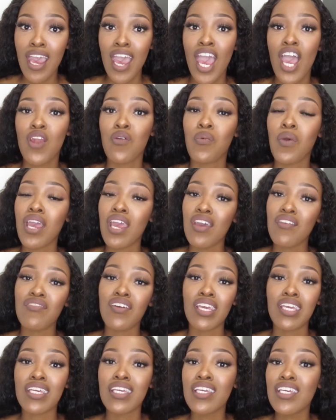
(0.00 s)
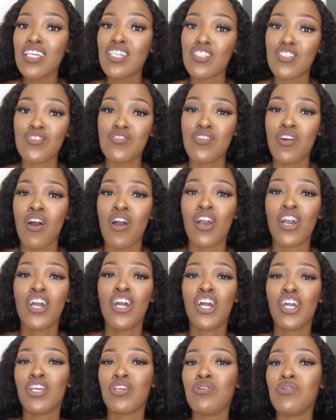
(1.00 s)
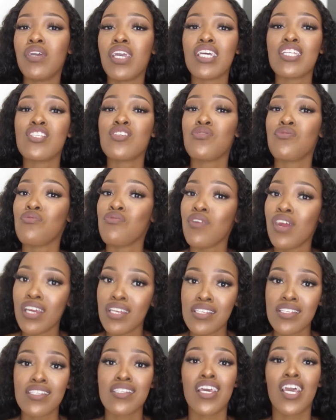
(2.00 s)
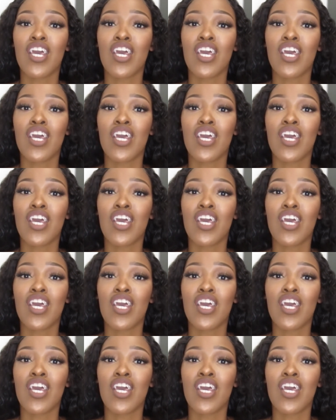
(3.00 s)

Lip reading: And wherever he is strong, you get to rest